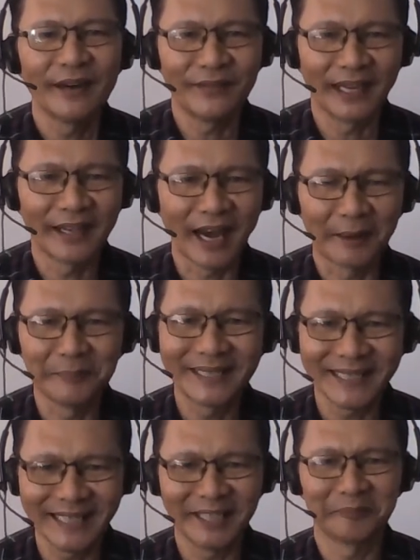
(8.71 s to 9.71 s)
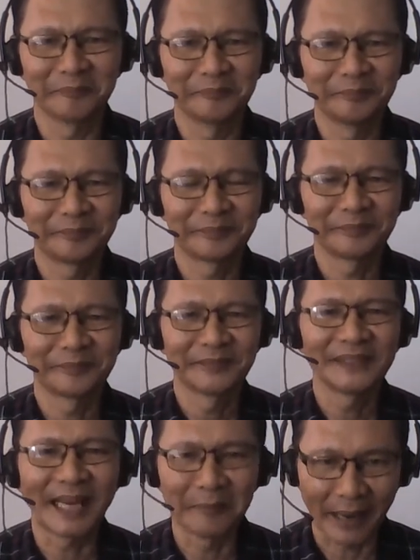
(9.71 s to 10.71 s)
Vietnam team.
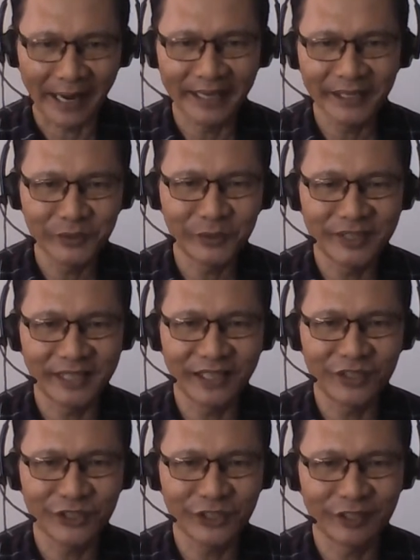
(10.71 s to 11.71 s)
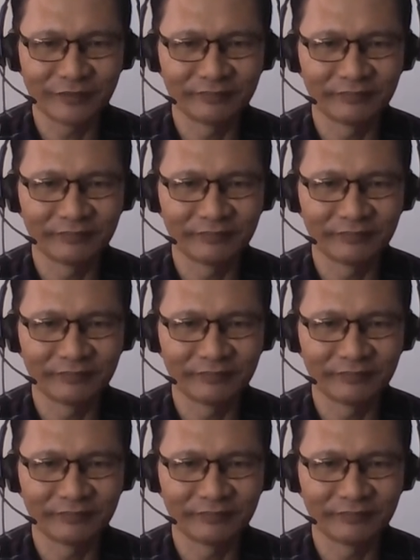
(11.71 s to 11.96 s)
Am I a good teacher?